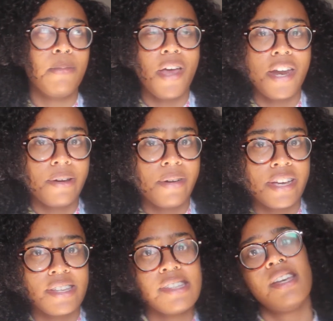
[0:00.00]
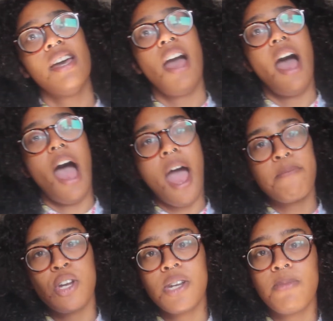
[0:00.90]
But anyways,
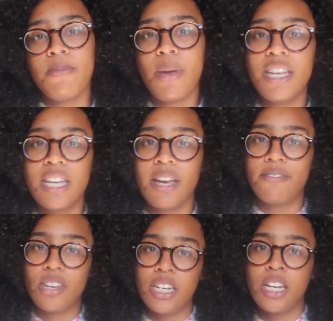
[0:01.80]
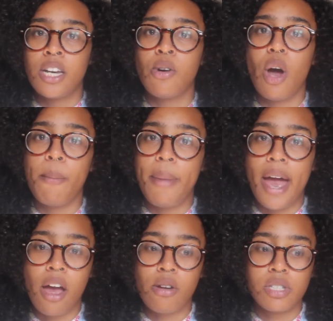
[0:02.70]
I'm going to be making a video
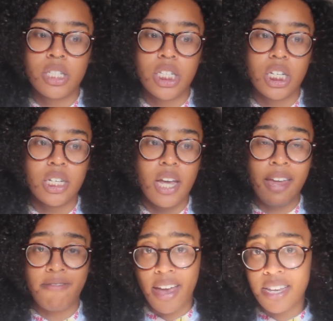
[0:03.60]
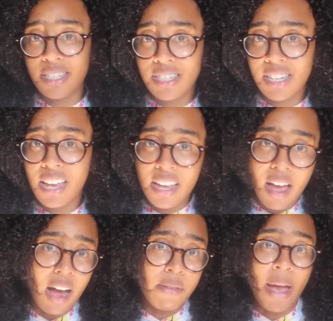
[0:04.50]
about advice,
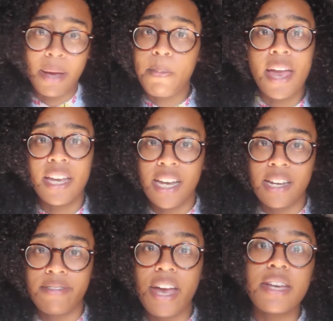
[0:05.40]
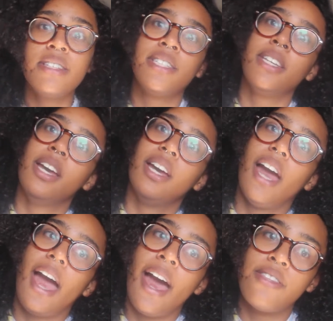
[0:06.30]
backpacking advice,
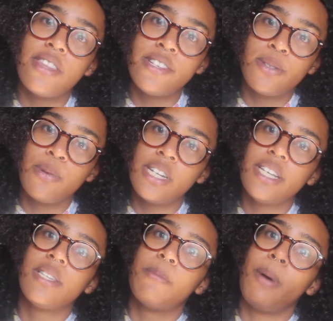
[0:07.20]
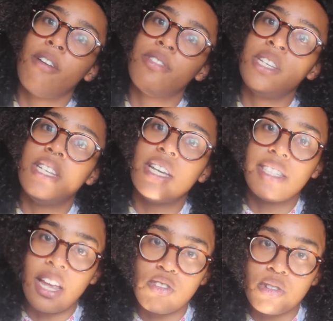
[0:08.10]
and this one is about the
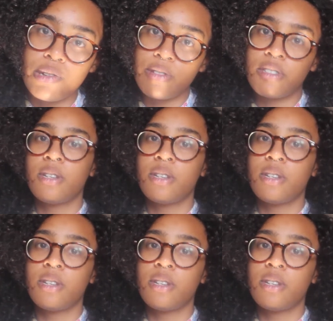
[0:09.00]
essentials.